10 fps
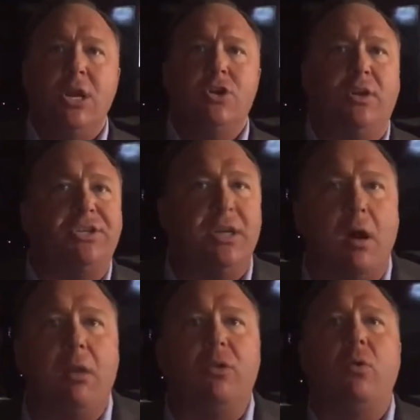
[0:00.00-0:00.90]
You can see
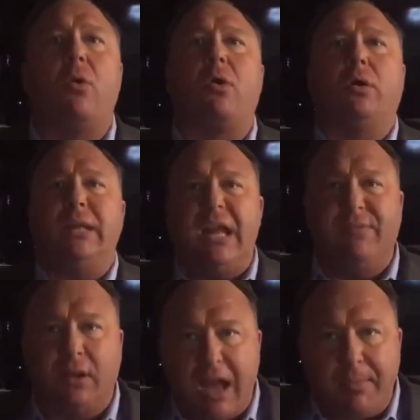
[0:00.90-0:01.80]
all over the world
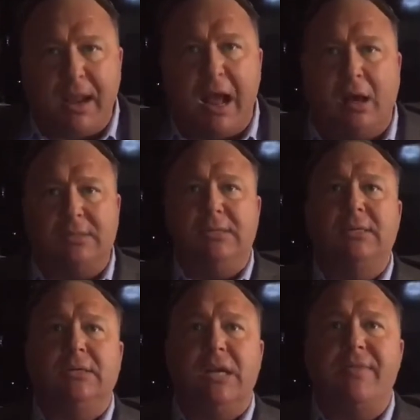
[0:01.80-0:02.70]
evil coming out
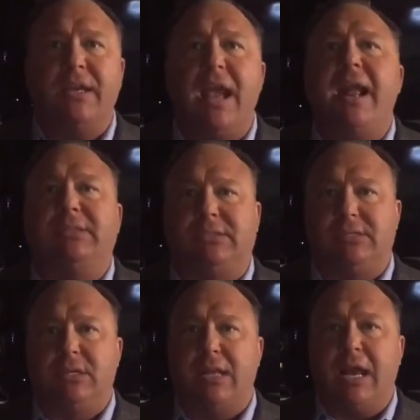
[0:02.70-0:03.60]
of the
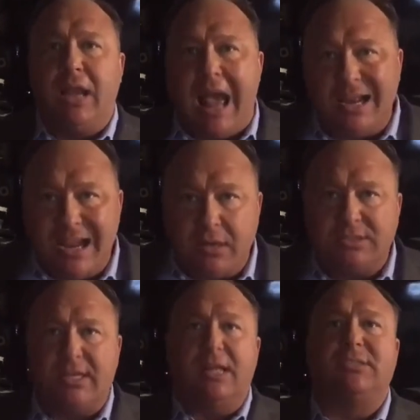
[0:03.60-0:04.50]
gates, like gladiators
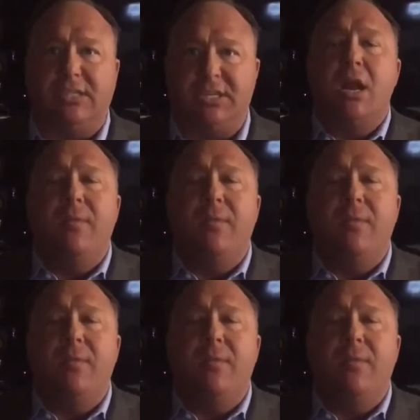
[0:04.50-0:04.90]
against us.